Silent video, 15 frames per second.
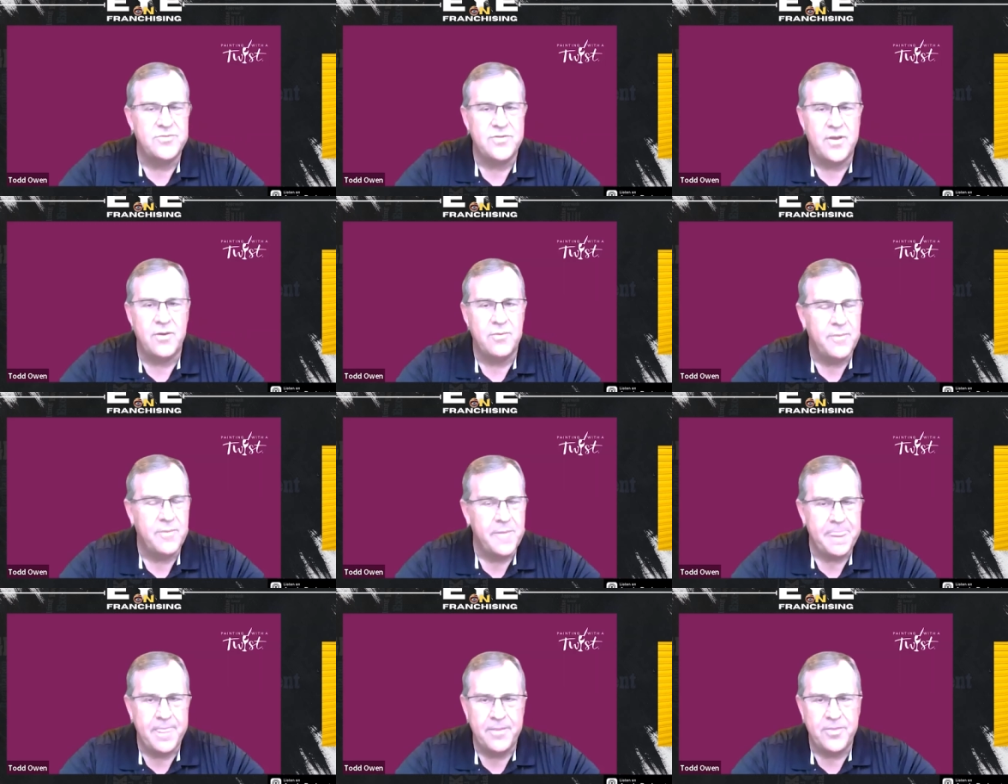So
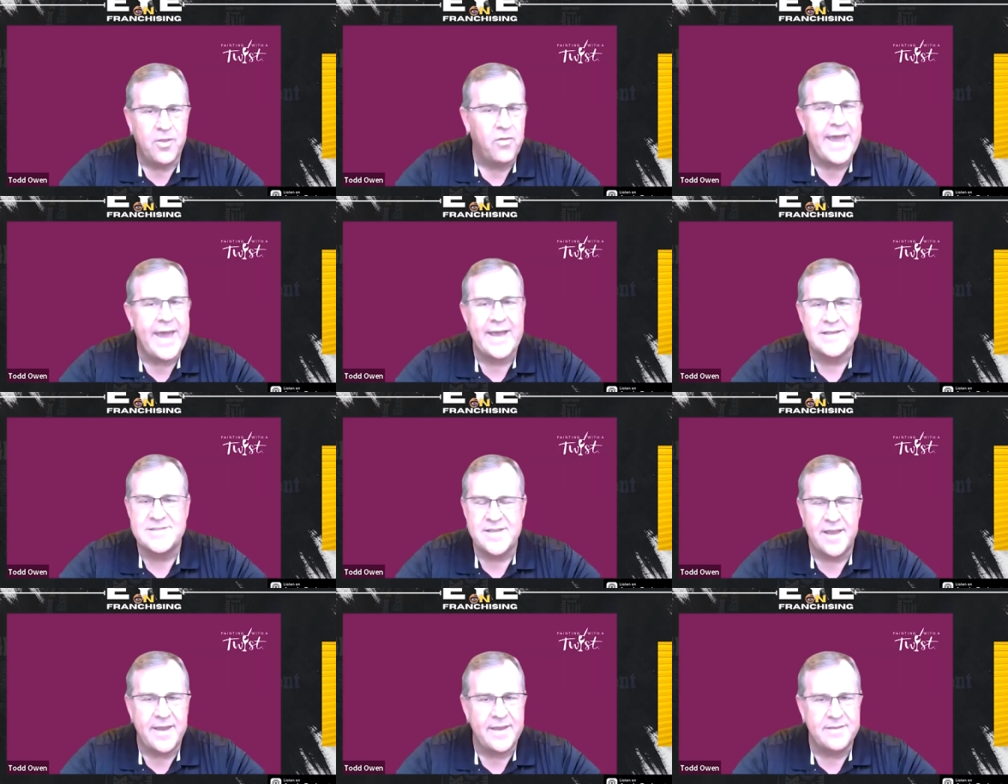they'll
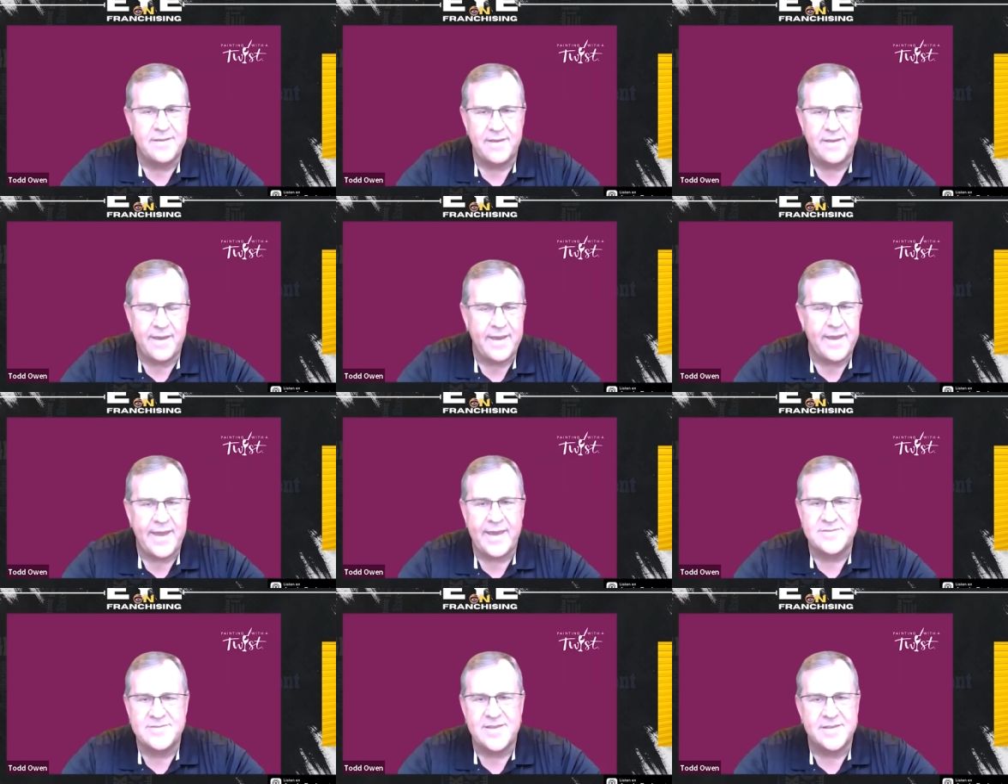access,
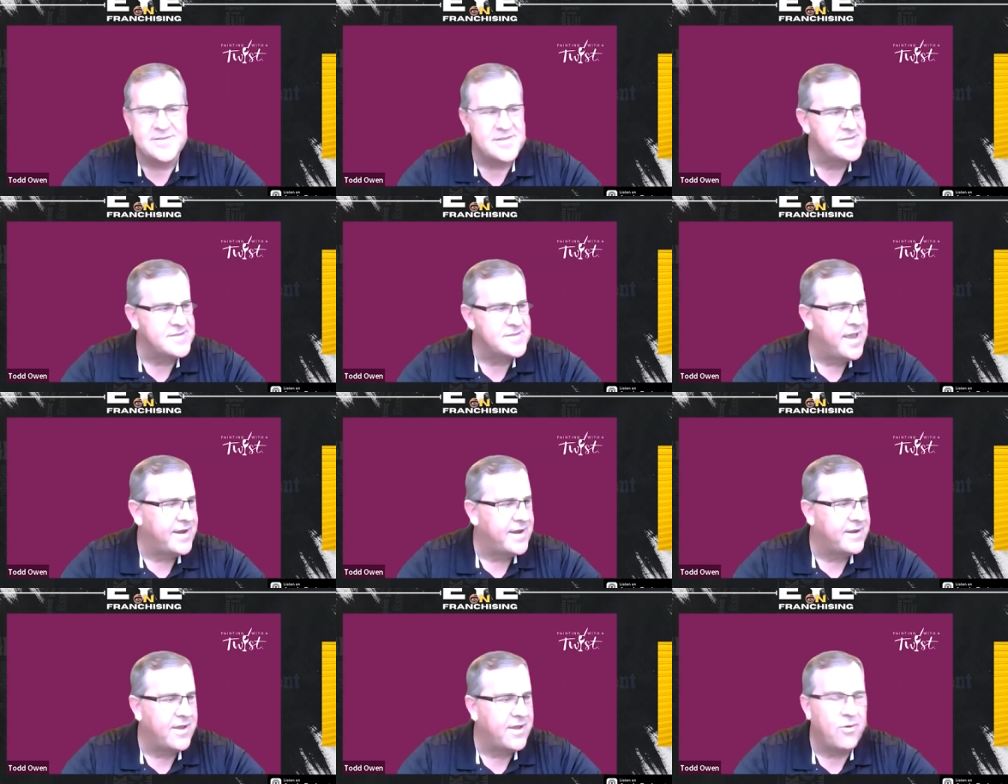access the
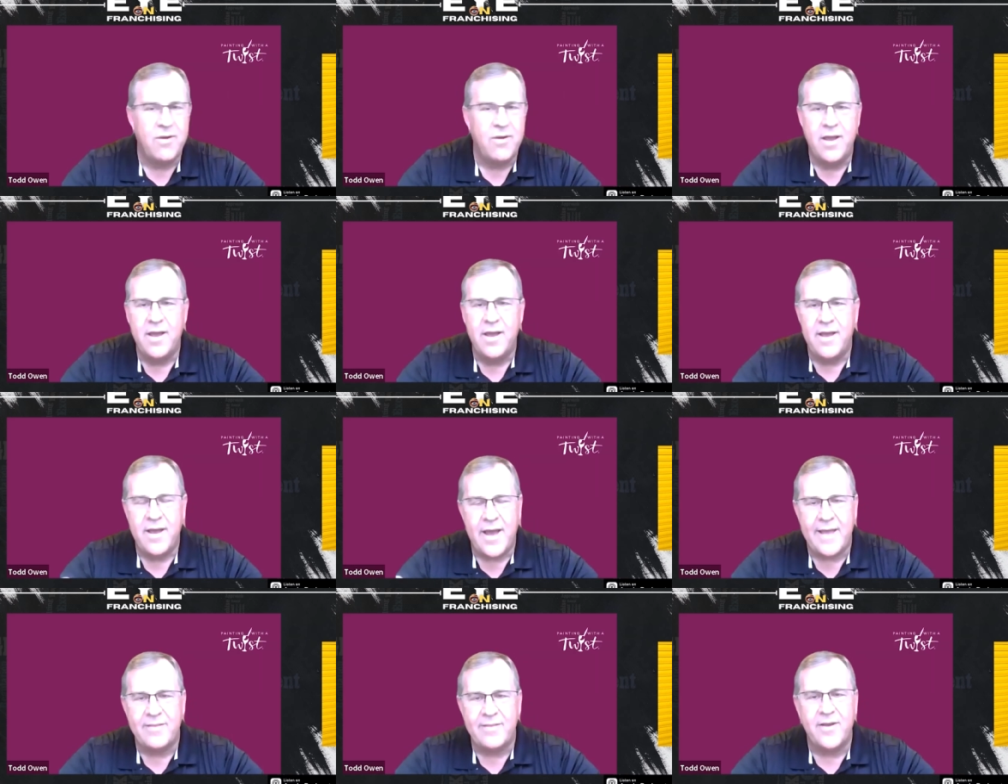site, go,
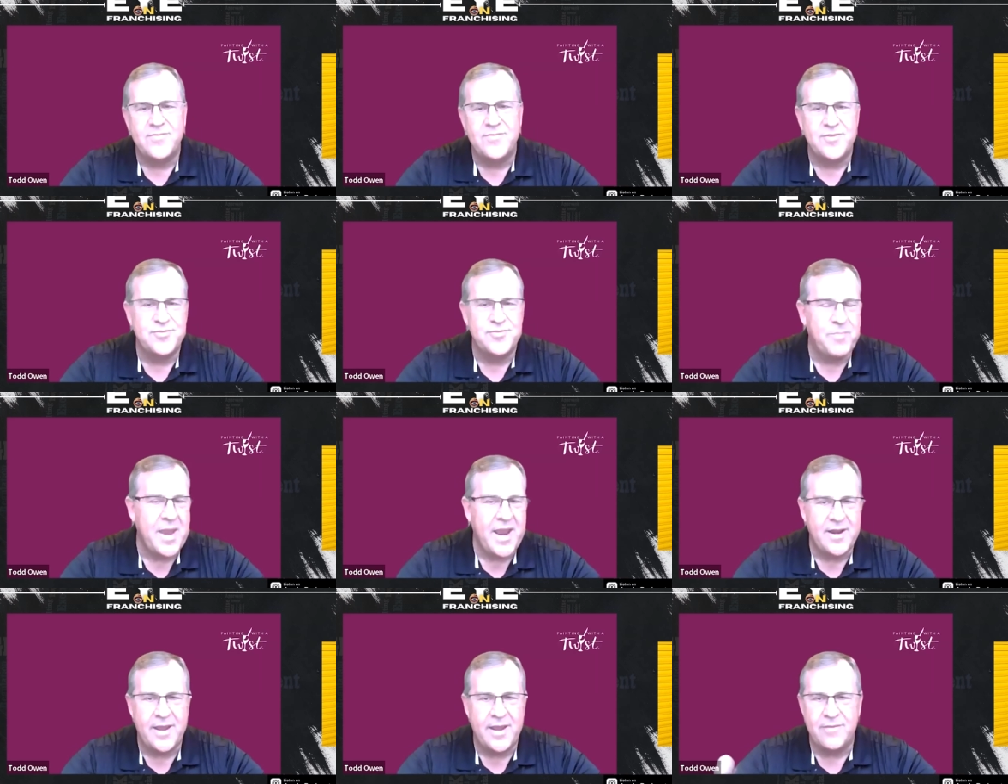I love this
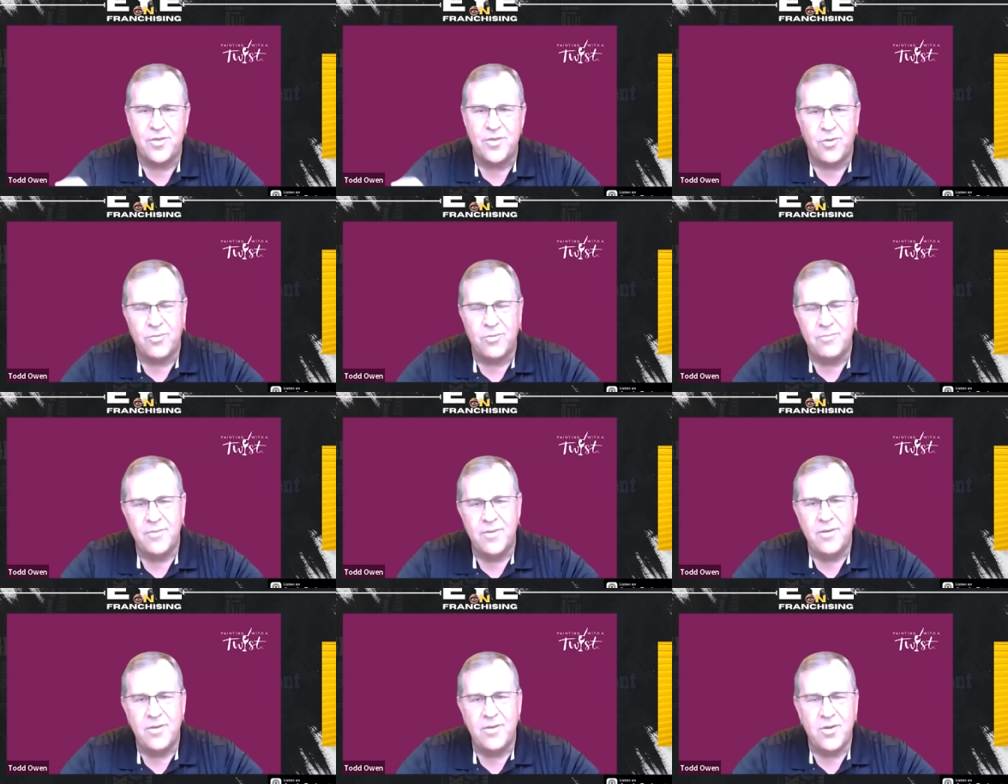painting. They'll
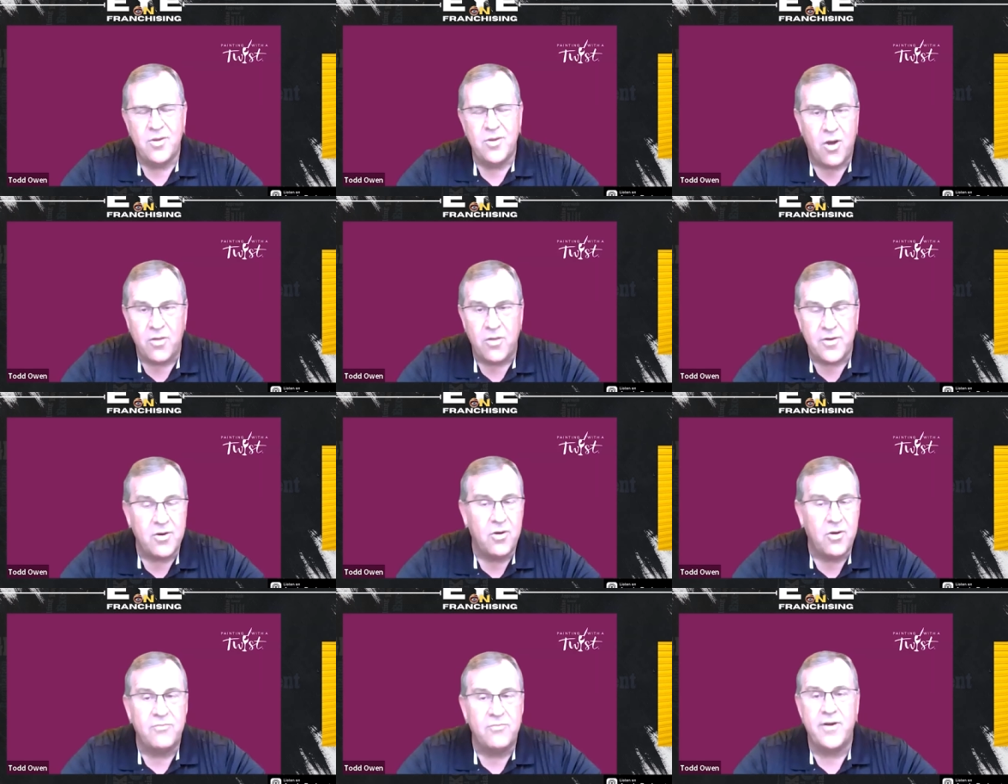call
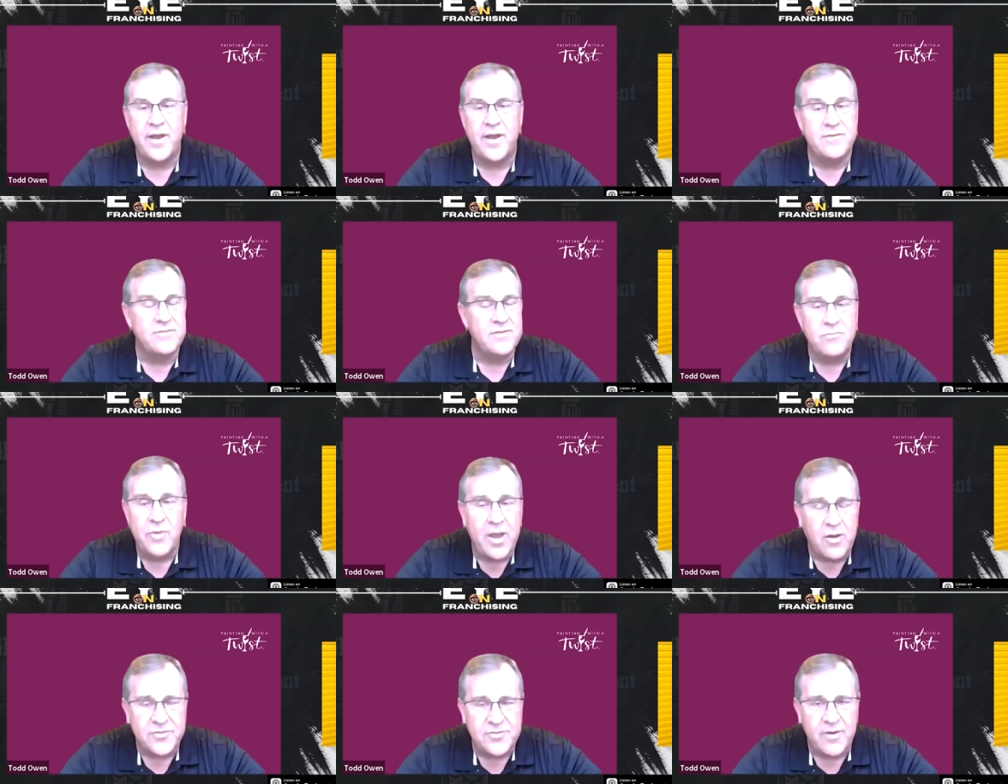their girlfriends.
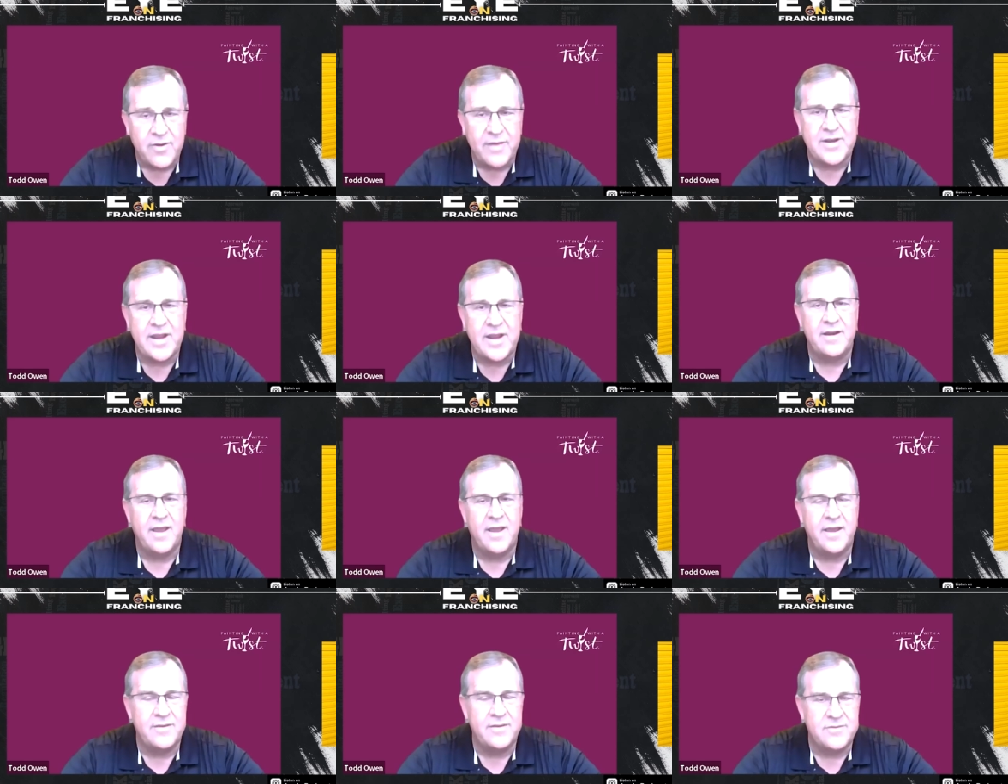And we also have
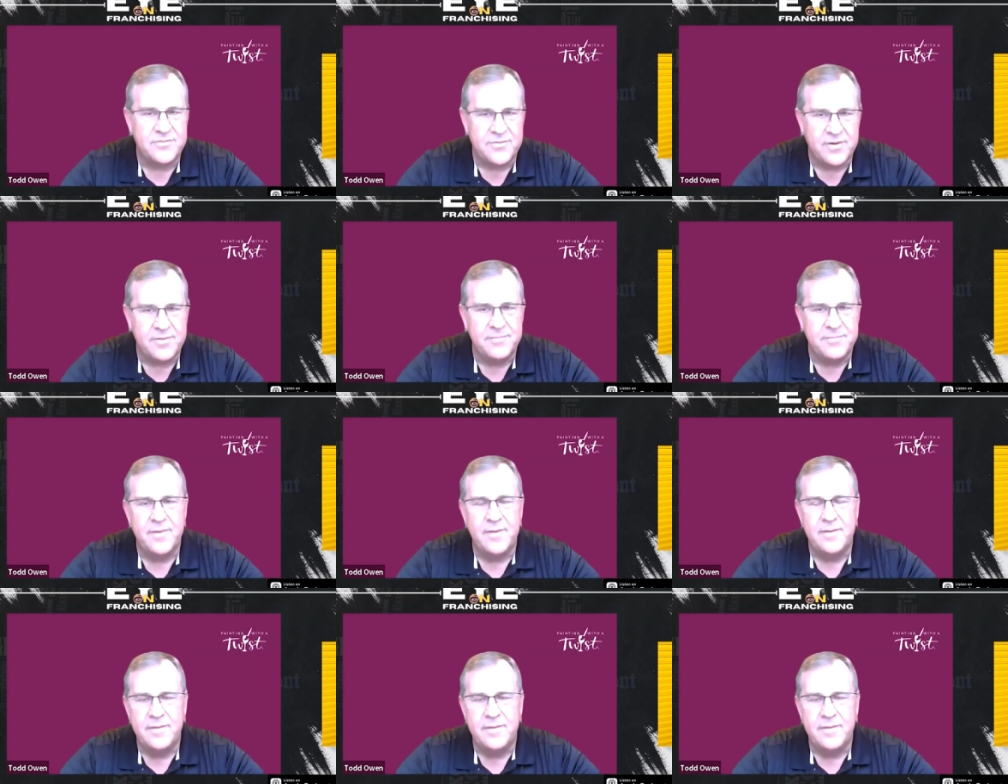date nights for